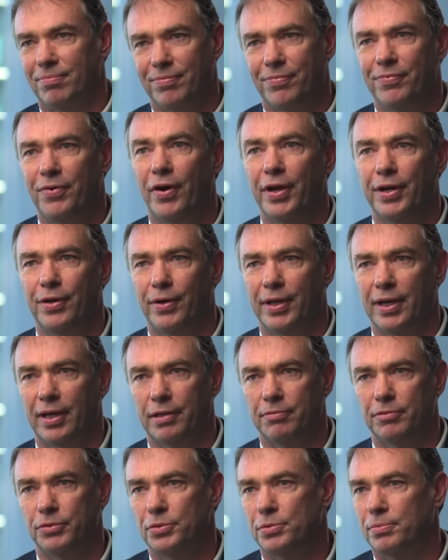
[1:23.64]
finite
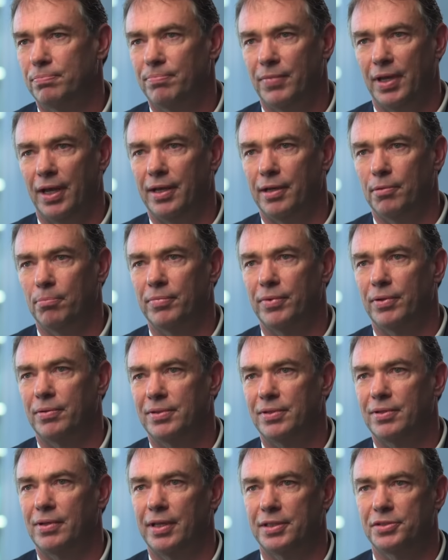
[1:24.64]
levels, um,
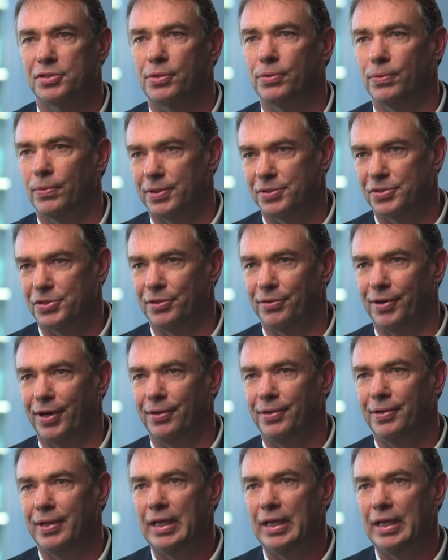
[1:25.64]
let's call it zero.